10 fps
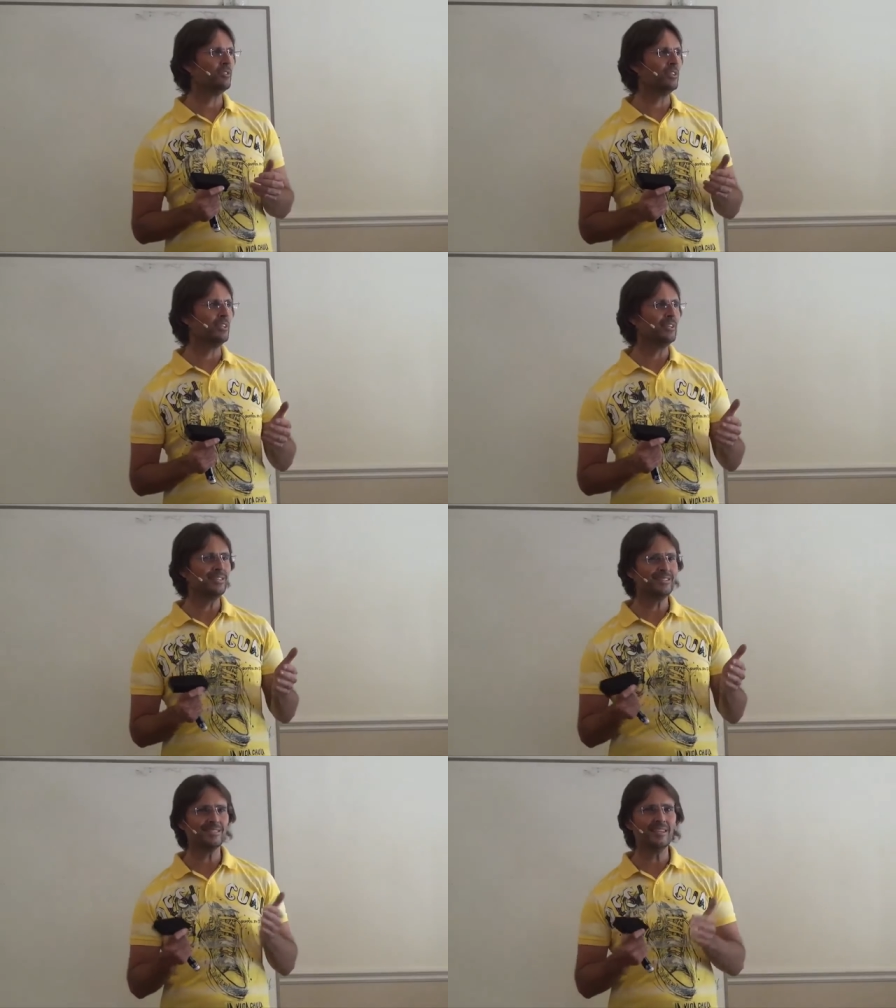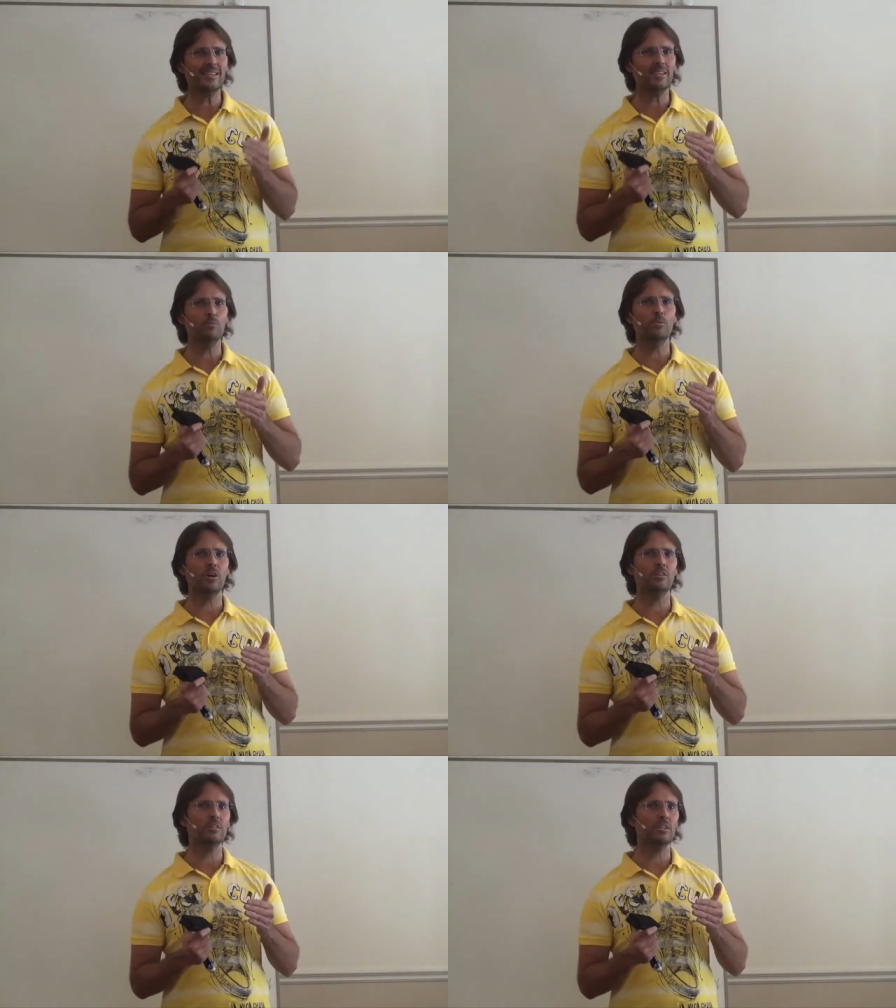to see
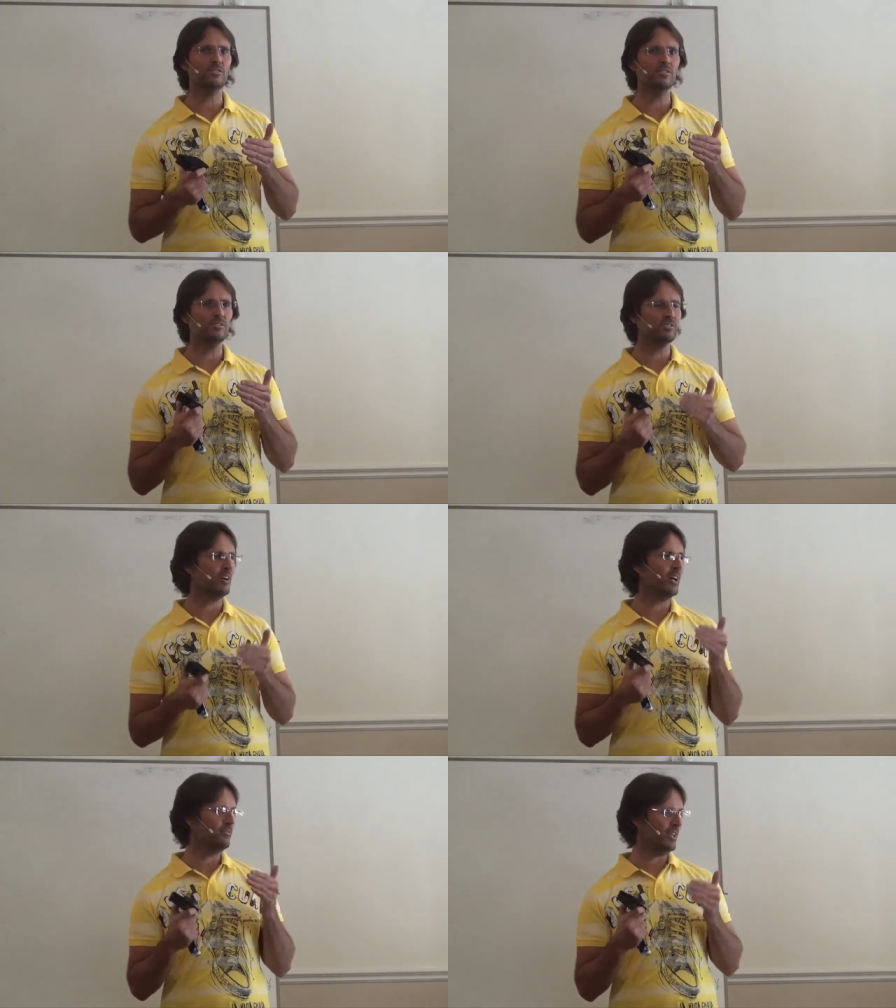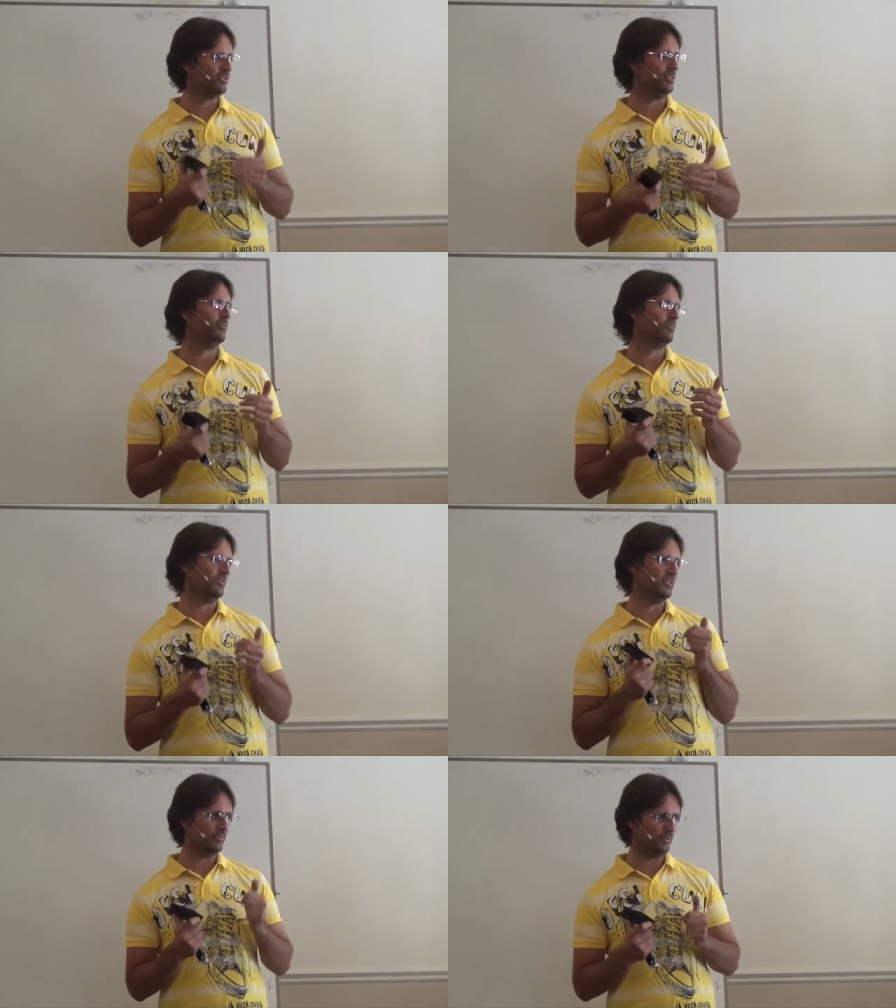what is inside of ourselves
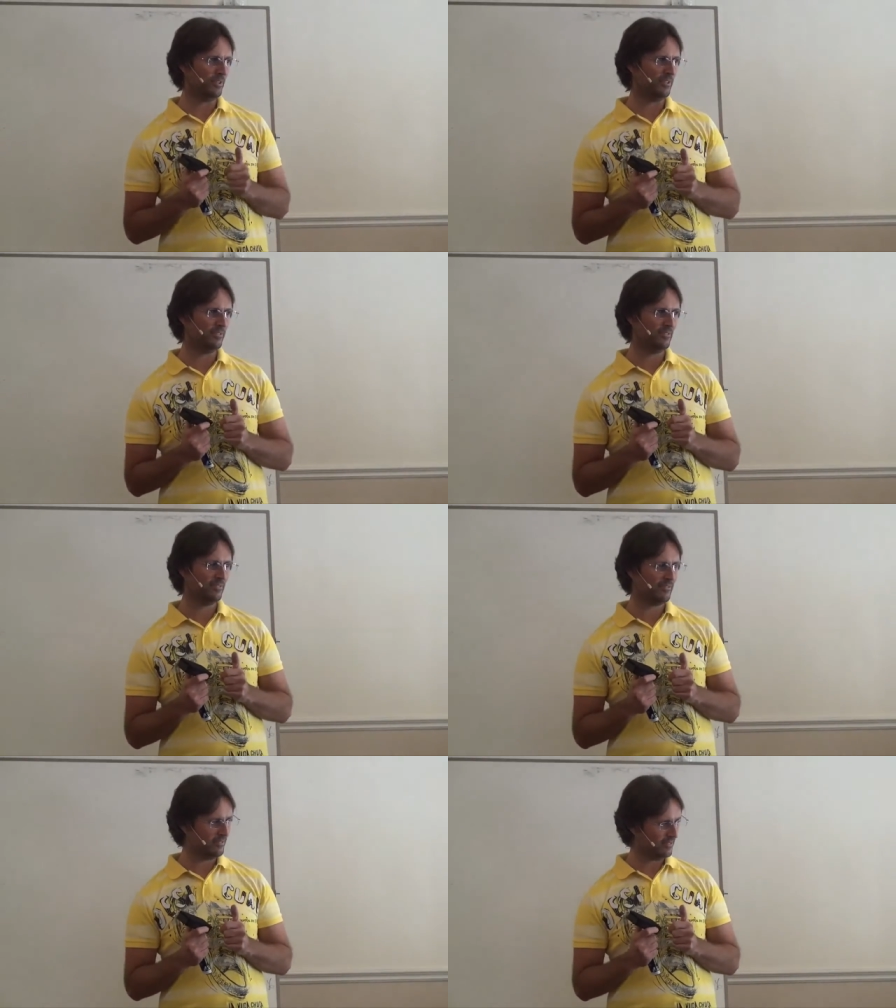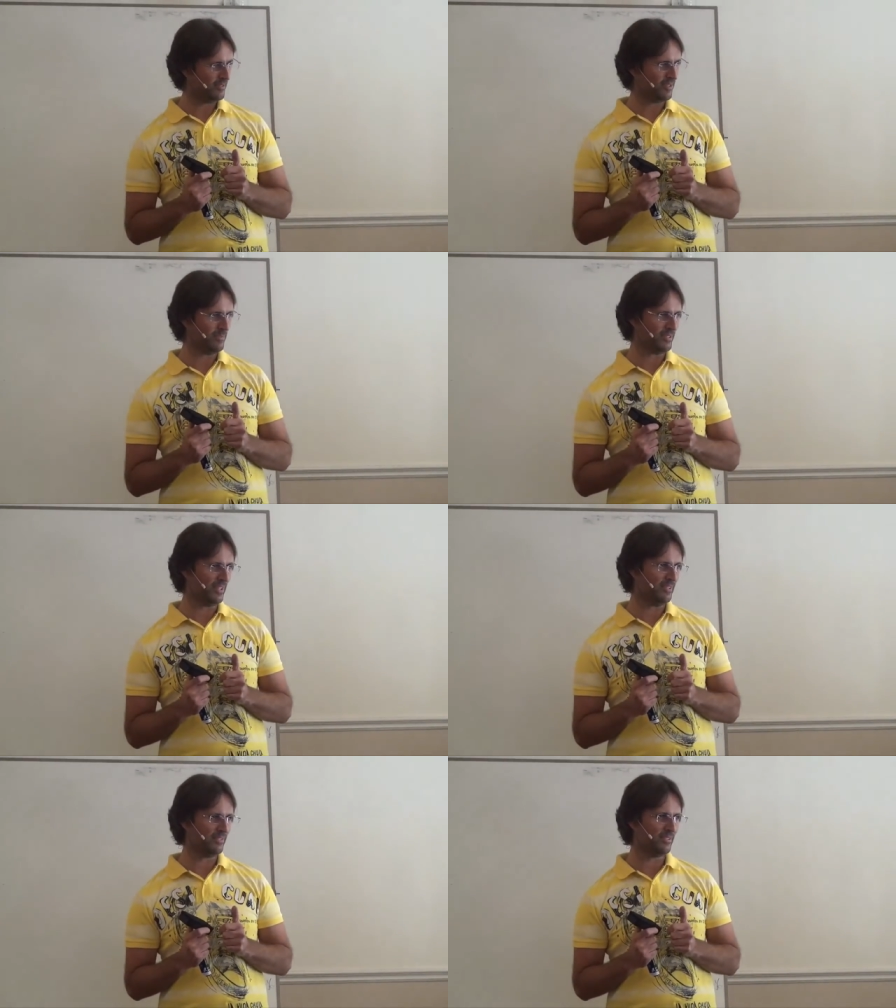and deal with it. Does that make
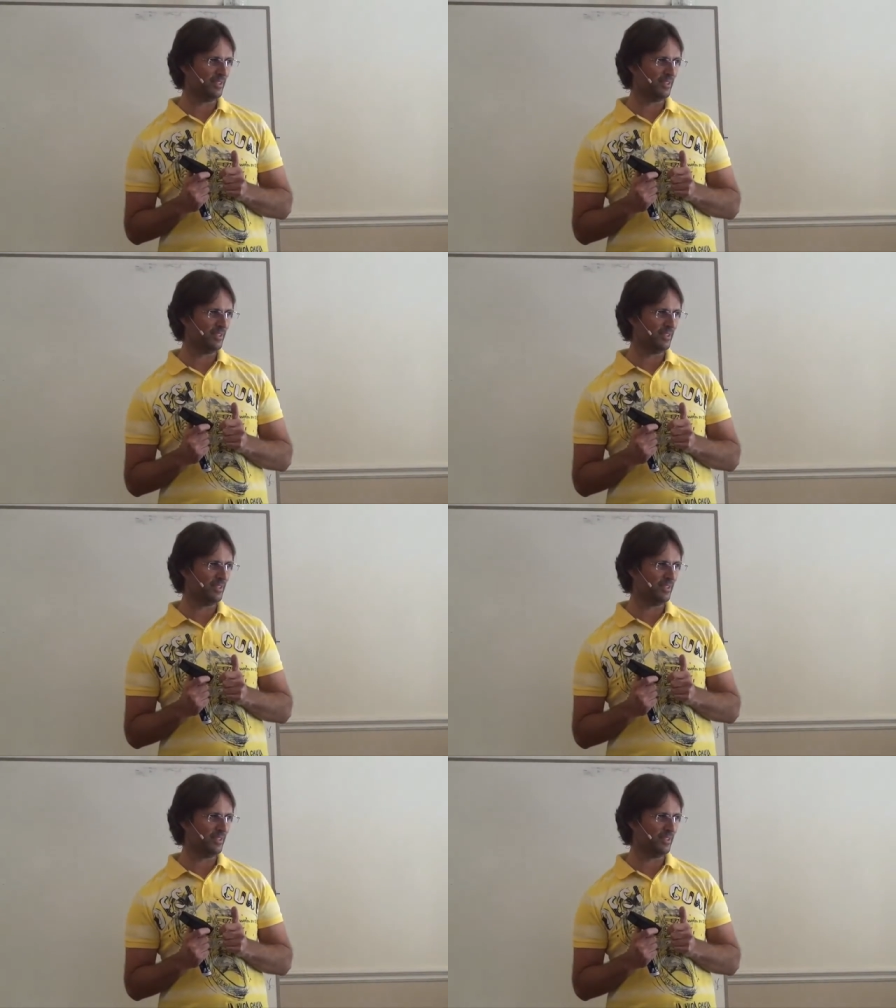sense?